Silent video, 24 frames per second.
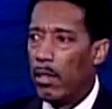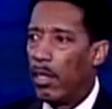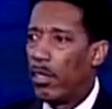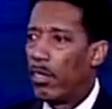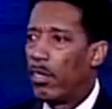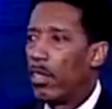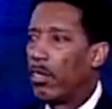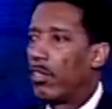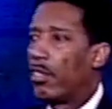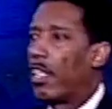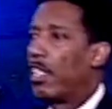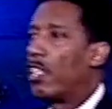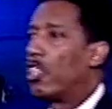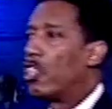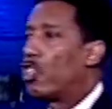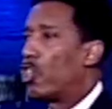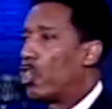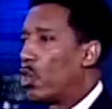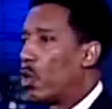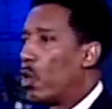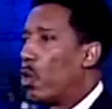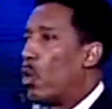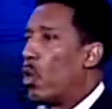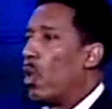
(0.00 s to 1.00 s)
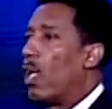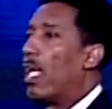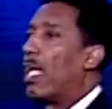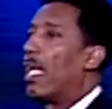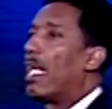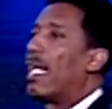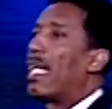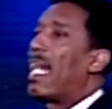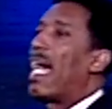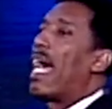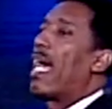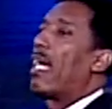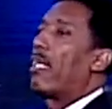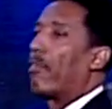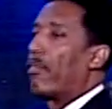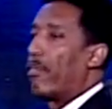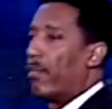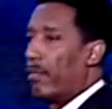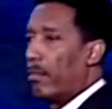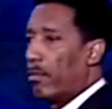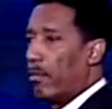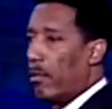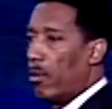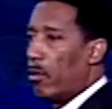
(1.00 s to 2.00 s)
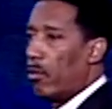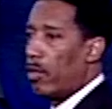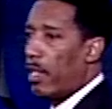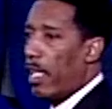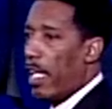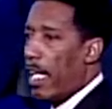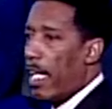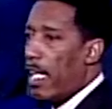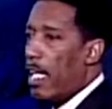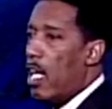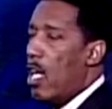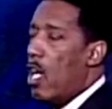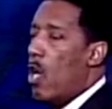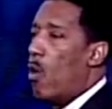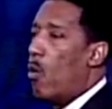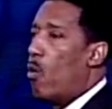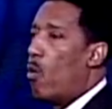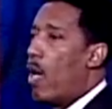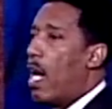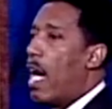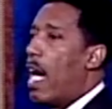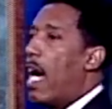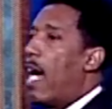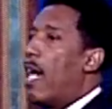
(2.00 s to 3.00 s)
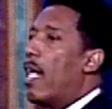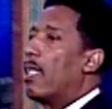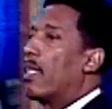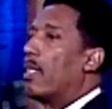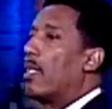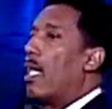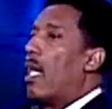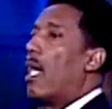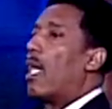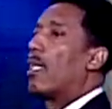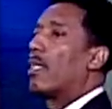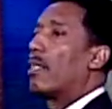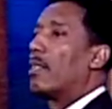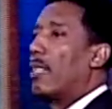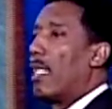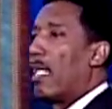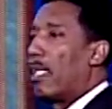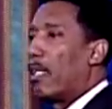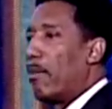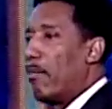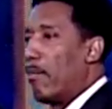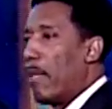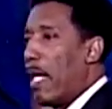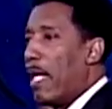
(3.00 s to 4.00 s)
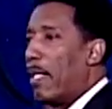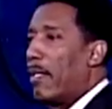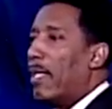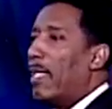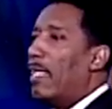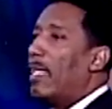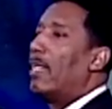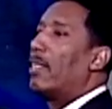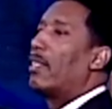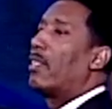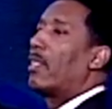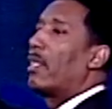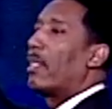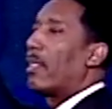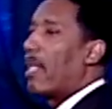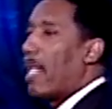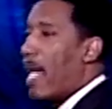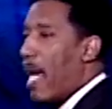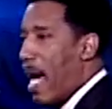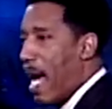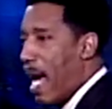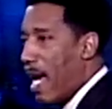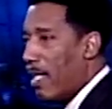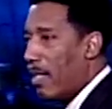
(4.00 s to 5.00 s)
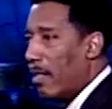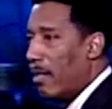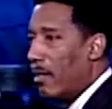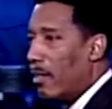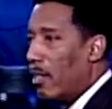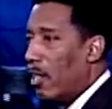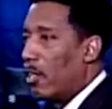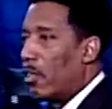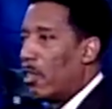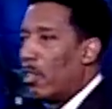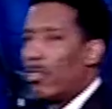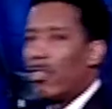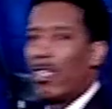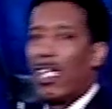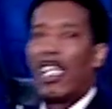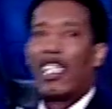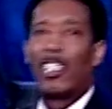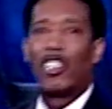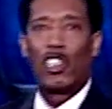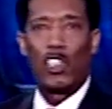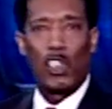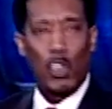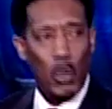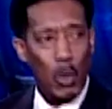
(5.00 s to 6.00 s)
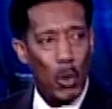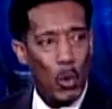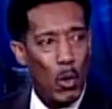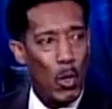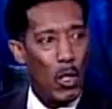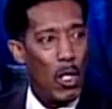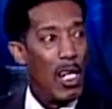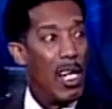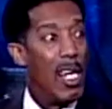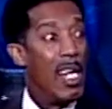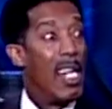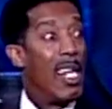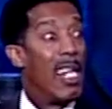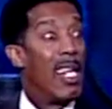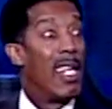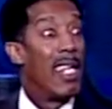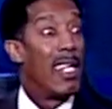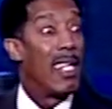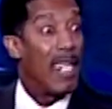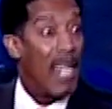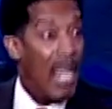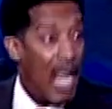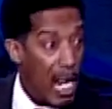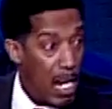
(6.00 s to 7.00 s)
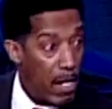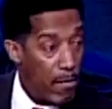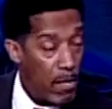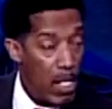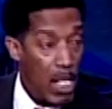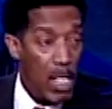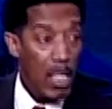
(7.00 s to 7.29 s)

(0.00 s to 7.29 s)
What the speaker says: This is a sure life, okay? Why? God is not a man that he should lie. This is a sure life.